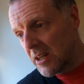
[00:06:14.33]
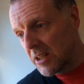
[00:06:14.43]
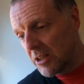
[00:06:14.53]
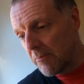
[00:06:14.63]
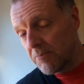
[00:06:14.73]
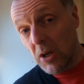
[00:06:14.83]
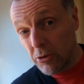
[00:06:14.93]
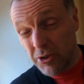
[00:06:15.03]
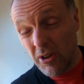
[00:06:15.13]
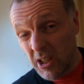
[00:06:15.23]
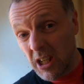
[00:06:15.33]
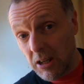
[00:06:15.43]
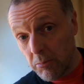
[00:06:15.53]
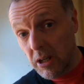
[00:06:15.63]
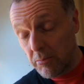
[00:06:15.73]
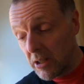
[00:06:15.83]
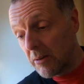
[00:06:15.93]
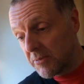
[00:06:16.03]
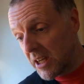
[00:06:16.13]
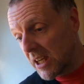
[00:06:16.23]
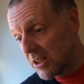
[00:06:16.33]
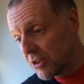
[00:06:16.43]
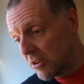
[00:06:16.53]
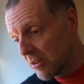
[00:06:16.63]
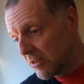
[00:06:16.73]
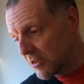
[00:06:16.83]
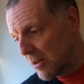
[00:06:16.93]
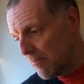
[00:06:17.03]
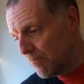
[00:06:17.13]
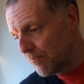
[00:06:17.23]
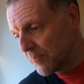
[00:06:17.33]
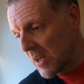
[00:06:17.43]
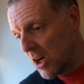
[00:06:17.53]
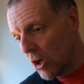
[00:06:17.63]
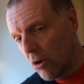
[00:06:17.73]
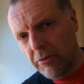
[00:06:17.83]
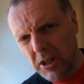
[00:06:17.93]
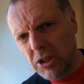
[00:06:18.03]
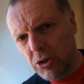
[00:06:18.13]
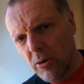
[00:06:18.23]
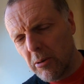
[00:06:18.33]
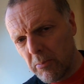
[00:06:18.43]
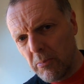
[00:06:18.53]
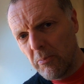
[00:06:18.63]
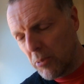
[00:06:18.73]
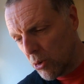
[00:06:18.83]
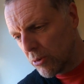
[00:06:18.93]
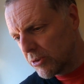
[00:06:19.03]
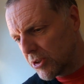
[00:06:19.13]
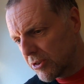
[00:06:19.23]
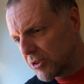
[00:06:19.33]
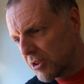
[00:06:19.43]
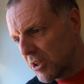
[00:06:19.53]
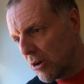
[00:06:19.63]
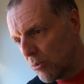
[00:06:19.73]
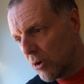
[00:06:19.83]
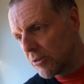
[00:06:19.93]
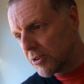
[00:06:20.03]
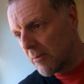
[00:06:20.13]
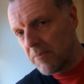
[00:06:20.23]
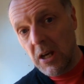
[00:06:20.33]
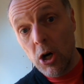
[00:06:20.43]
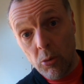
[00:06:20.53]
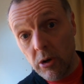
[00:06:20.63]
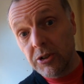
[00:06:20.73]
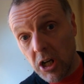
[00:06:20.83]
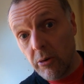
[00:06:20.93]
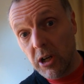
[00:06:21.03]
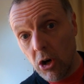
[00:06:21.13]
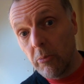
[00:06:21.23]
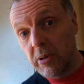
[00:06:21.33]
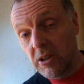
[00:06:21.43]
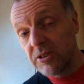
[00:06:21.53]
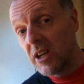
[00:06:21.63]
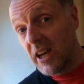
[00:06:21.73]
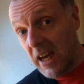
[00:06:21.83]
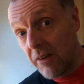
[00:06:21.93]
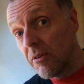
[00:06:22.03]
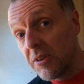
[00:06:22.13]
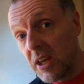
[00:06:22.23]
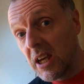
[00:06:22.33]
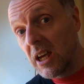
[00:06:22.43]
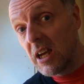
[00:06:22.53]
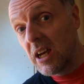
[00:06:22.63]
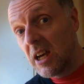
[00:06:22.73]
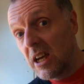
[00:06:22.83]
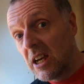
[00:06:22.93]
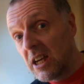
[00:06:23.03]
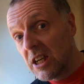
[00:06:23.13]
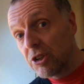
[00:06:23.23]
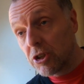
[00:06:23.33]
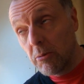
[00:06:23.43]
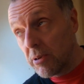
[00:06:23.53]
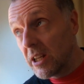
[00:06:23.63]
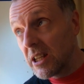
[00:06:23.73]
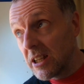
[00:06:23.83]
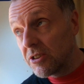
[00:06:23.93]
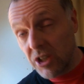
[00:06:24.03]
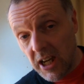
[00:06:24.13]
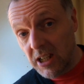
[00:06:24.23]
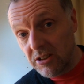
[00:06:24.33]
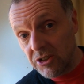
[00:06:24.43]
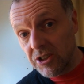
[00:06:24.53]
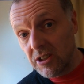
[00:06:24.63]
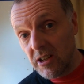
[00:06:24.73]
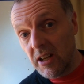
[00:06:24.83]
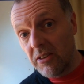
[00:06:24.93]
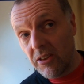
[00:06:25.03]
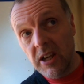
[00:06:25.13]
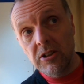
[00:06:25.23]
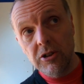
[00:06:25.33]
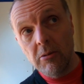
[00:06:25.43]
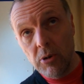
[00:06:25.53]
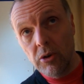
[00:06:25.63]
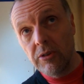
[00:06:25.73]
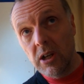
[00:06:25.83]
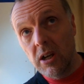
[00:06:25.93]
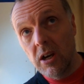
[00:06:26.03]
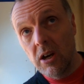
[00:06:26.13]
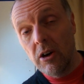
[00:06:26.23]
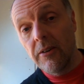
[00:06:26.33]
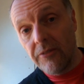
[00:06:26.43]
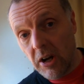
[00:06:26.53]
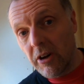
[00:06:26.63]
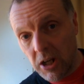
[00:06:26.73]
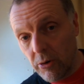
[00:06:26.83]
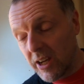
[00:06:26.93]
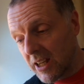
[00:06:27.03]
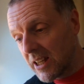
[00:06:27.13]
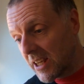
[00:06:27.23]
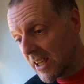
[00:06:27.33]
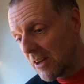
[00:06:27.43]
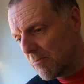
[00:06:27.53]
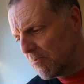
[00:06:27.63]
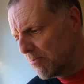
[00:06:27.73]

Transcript: and I'll try and keep people updated, because I think it's quite important just to know what's going on, because everything is completely changed and things are moving very quickly.